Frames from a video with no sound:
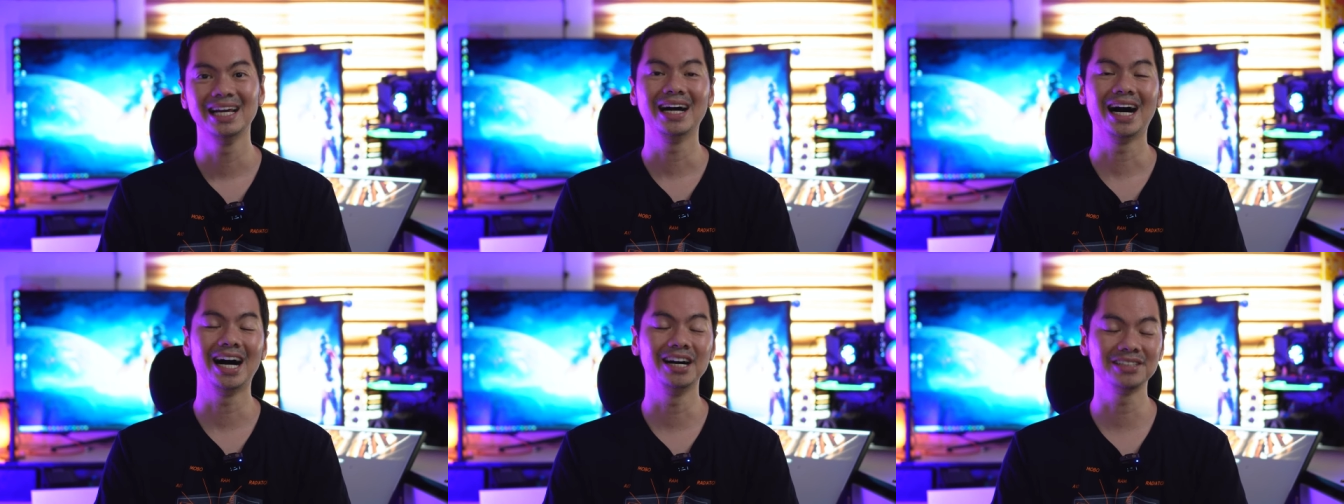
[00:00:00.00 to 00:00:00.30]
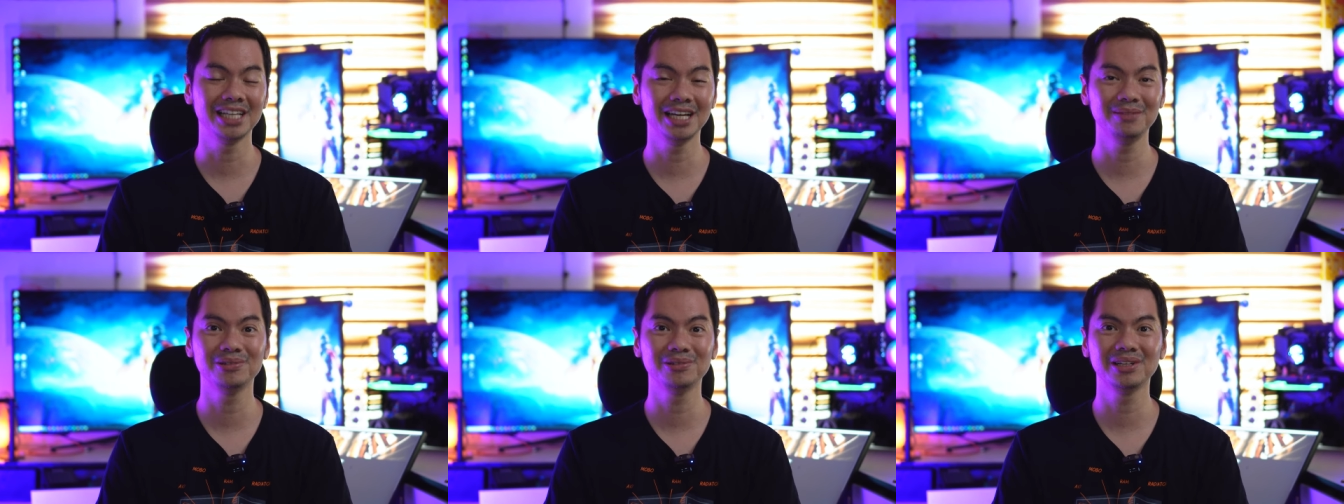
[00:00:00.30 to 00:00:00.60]

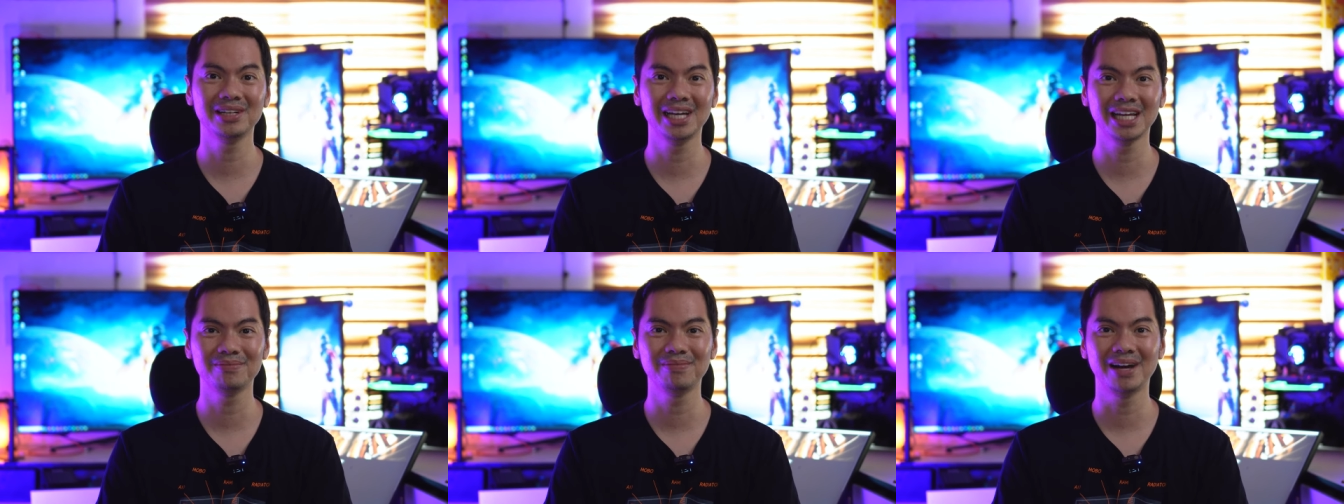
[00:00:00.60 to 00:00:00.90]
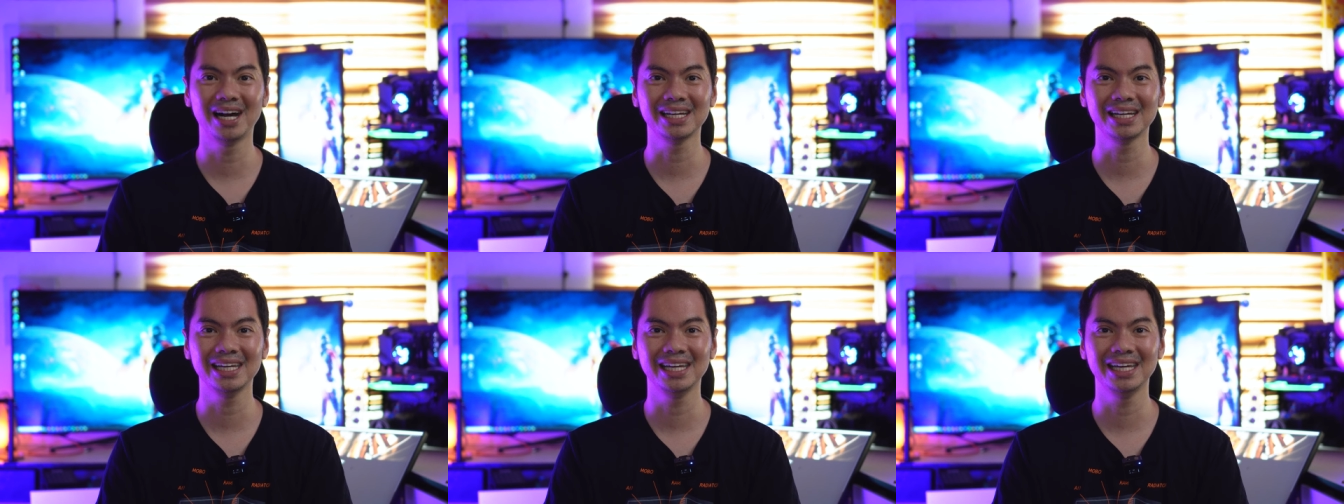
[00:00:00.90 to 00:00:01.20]
I was able to get
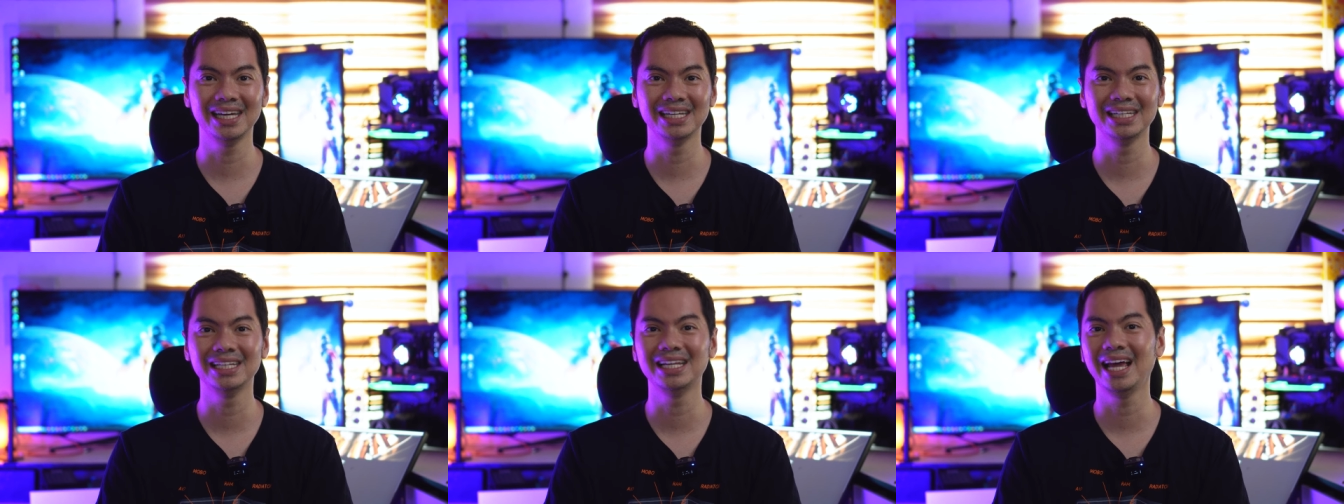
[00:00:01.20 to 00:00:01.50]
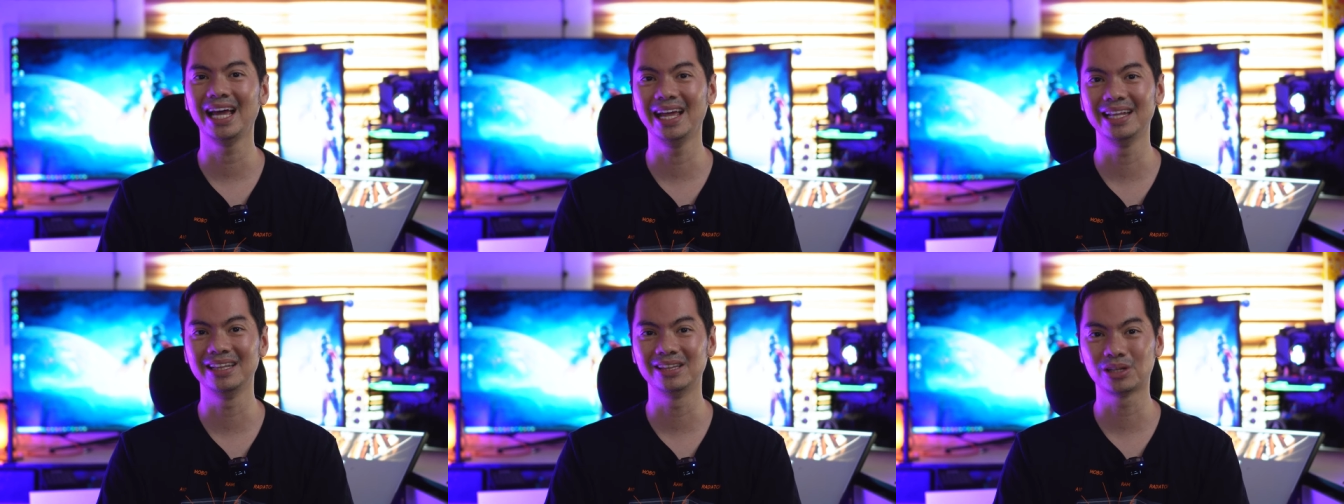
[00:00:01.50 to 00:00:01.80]
back
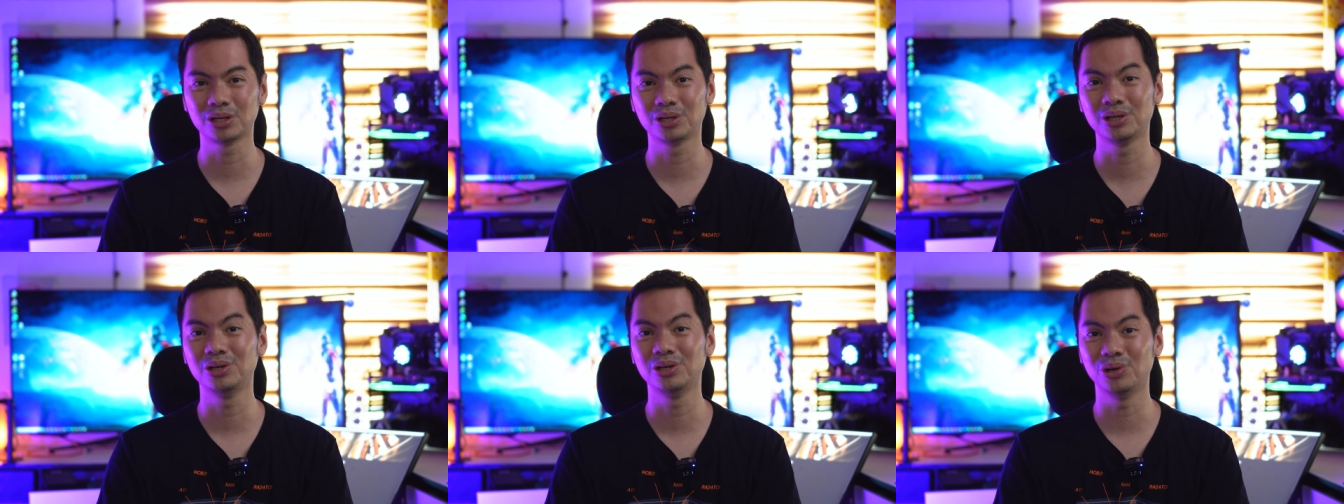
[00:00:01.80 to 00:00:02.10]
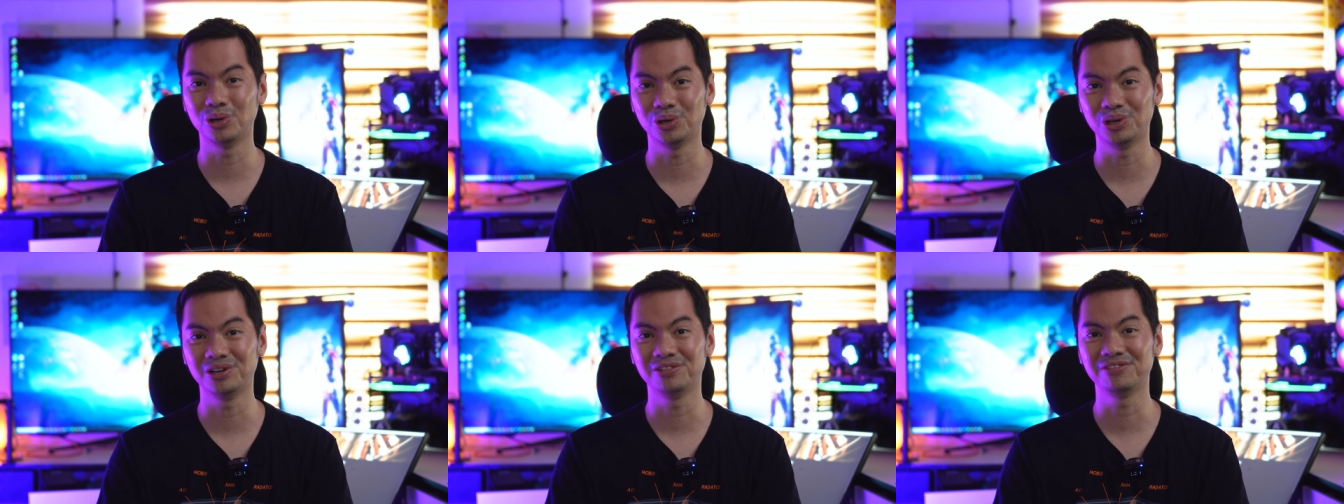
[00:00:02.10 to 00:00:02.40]
in and
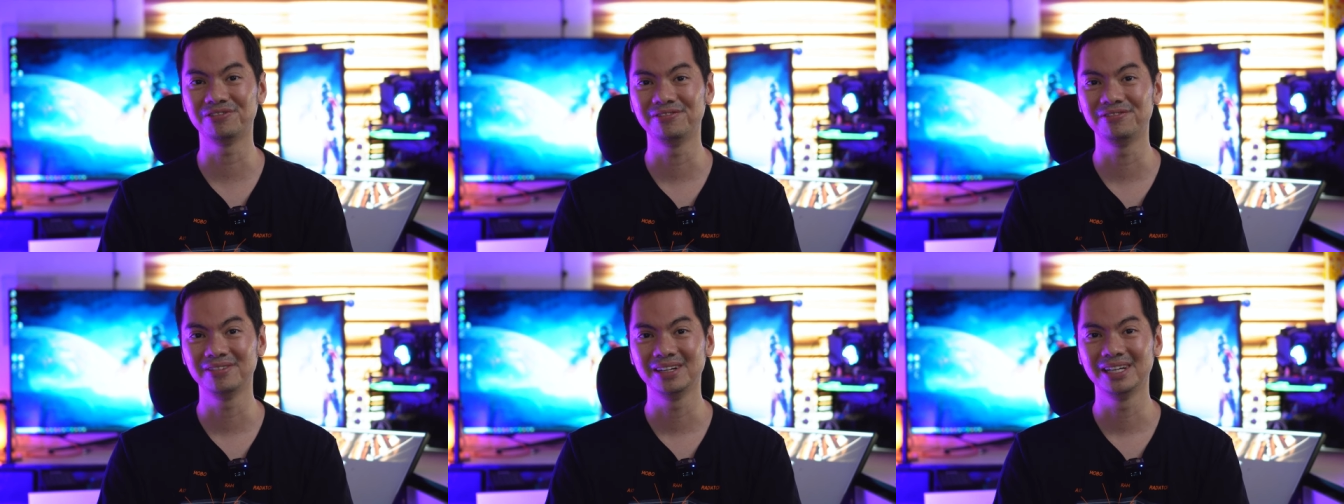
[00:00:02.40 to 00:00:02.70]
turn off